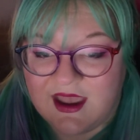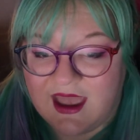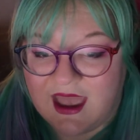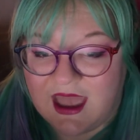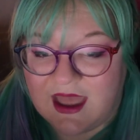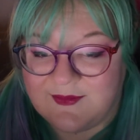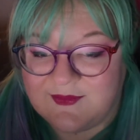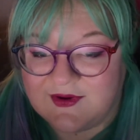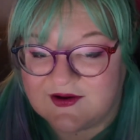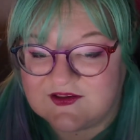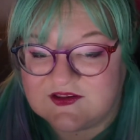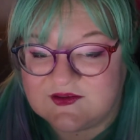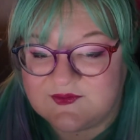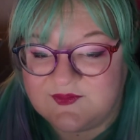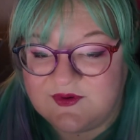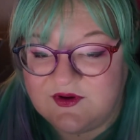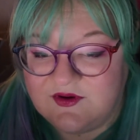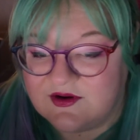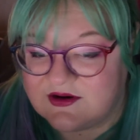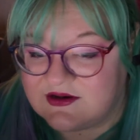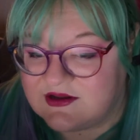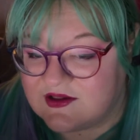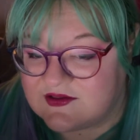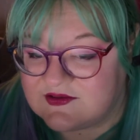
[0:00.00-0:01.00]
and my
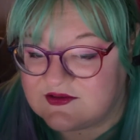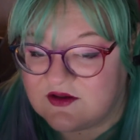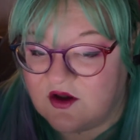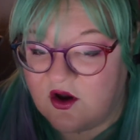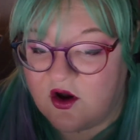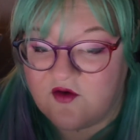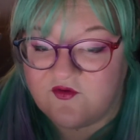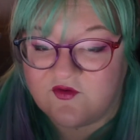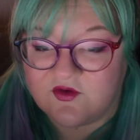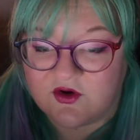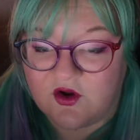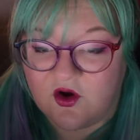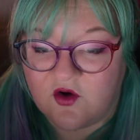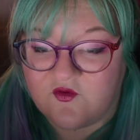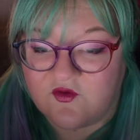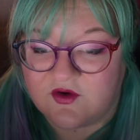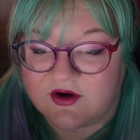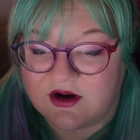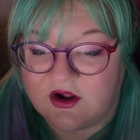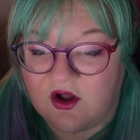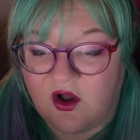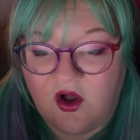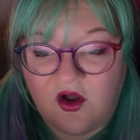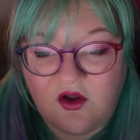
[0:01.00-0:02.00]
spirit has hovered over
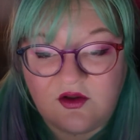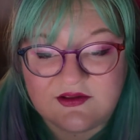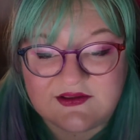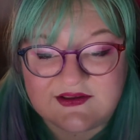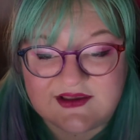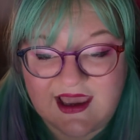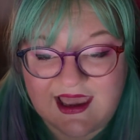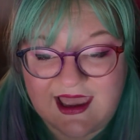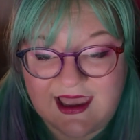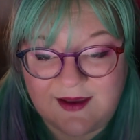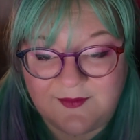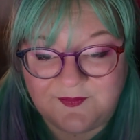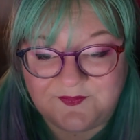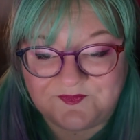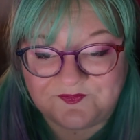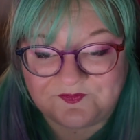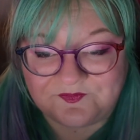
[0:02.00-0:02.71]
it all day.